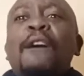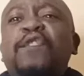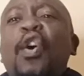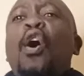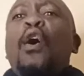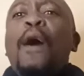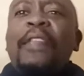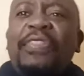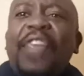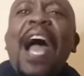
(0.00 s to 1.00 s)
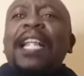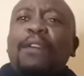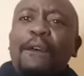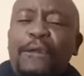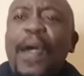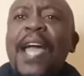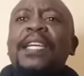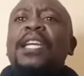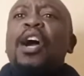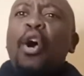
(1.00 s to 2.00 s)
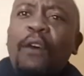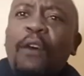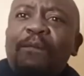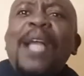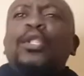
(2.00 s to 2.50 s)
for that friend of mine.